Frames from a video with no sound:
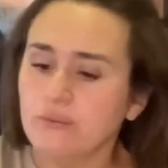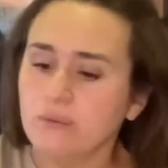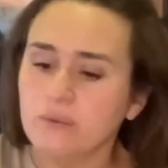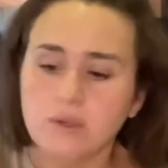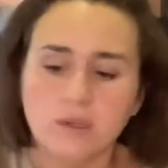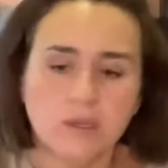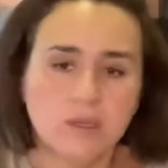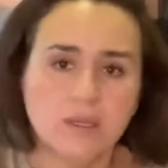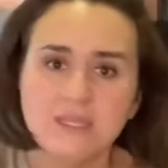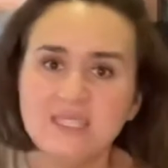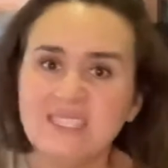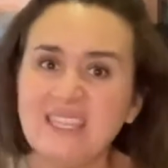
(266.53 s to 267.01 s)

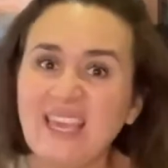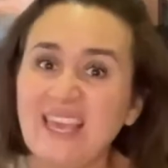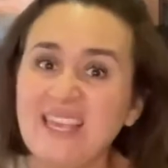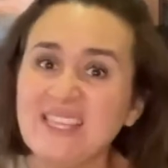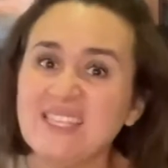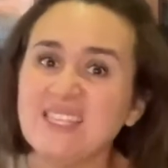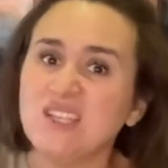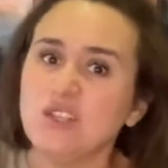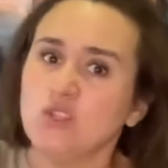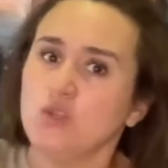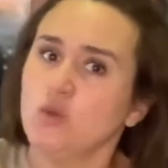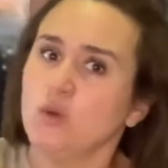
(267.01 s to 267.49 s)
takes
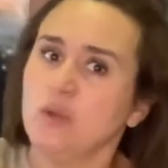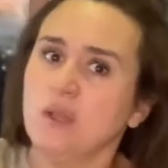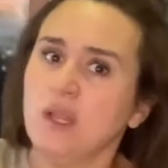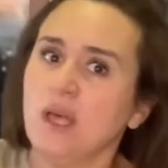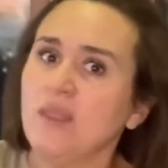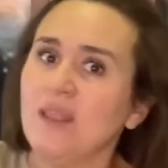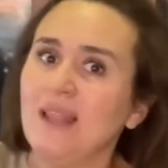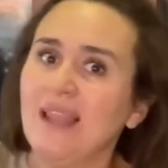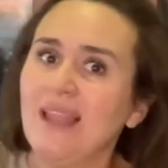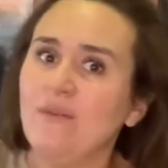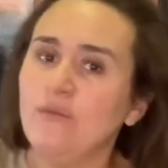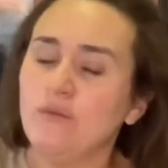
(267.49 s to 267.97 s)
it to another
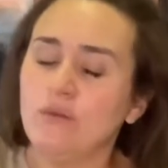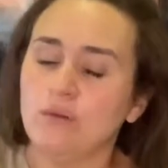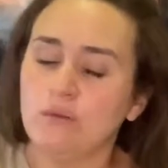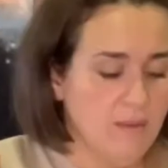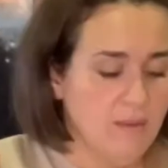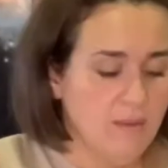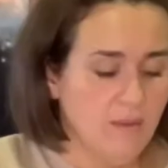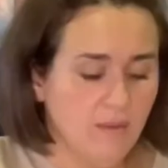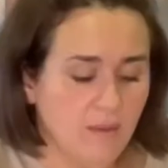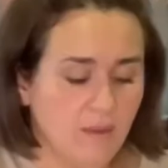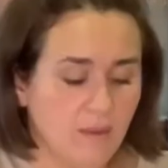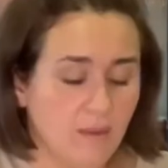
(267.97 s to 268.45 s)
level.
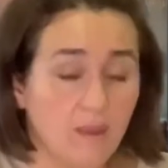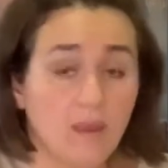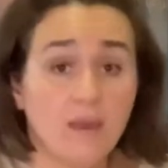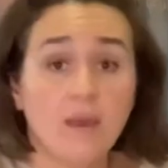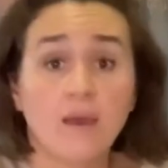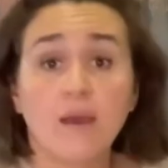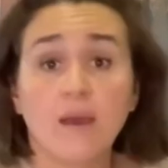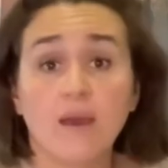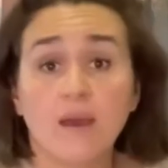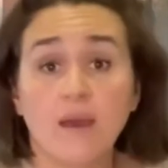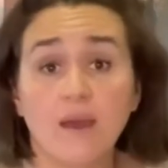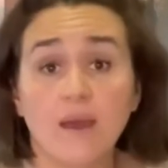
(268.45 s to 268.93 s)

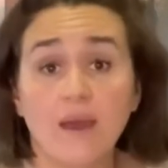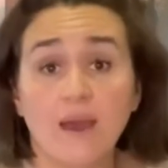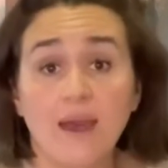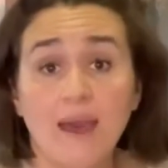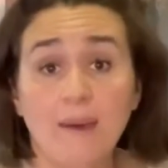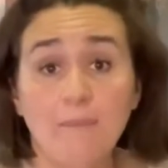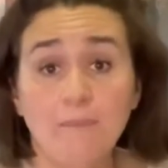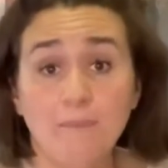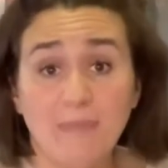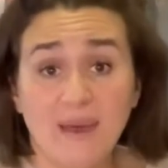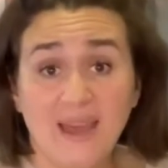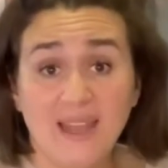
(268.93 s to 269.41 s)

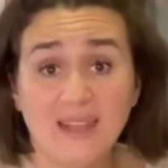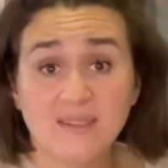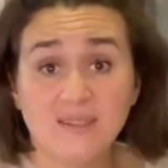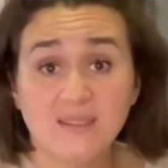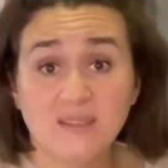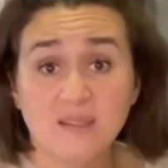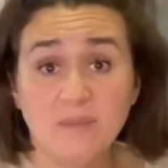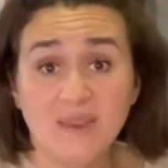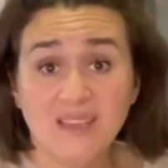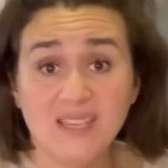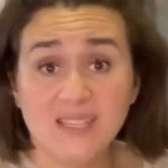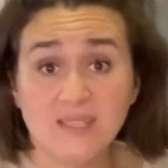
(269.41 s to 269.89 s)
And back to the
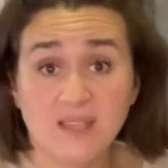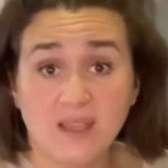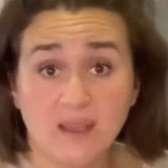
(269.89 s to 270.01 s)
mixer.